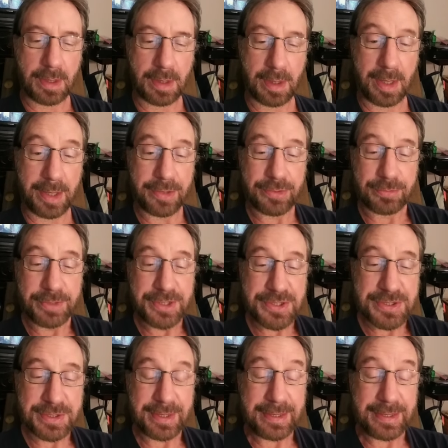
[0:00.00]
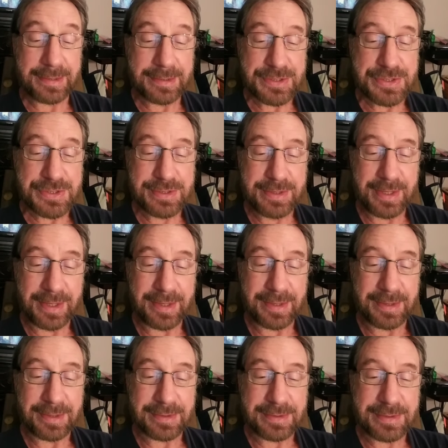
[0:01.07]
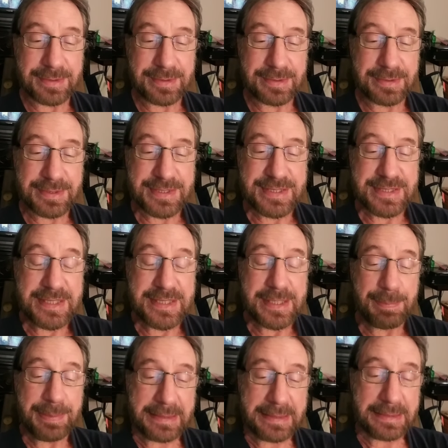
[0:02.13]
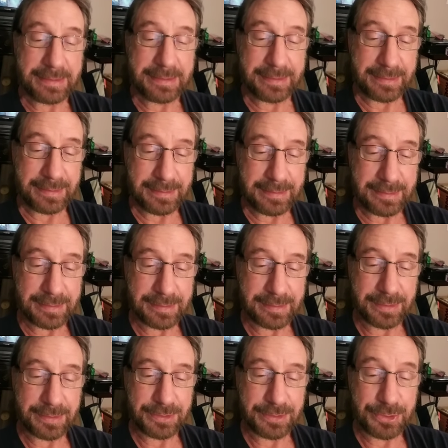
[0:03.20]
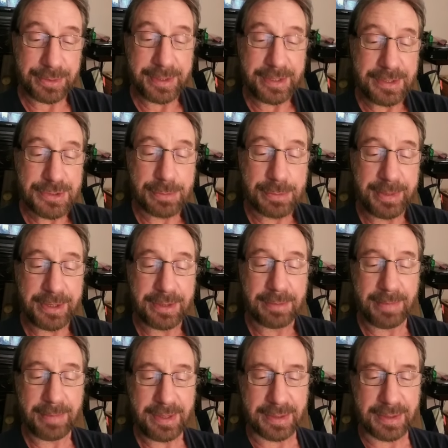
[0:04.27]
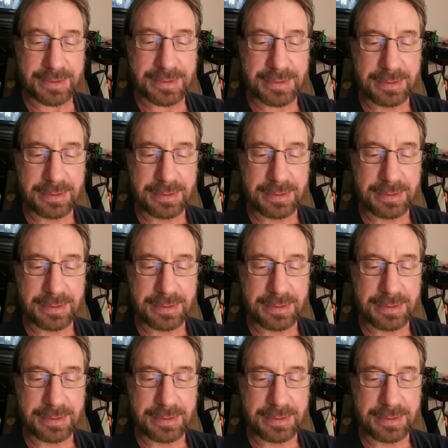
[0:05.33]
And the reason is that typically your needs are being met.